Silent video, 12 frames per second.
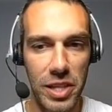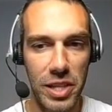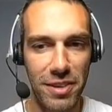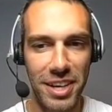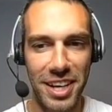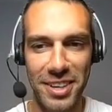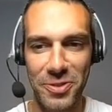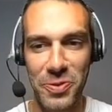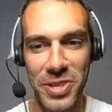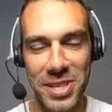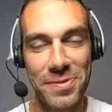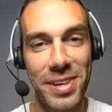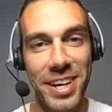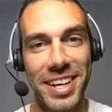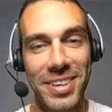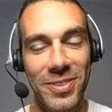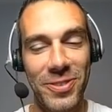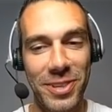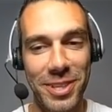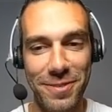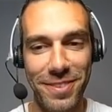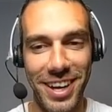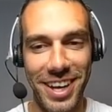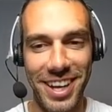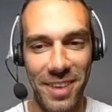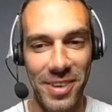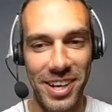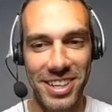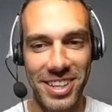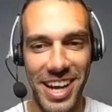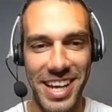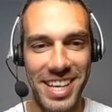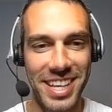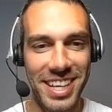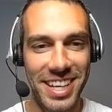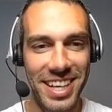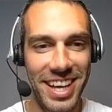Really, really fun. Really, I'm not gonna lie.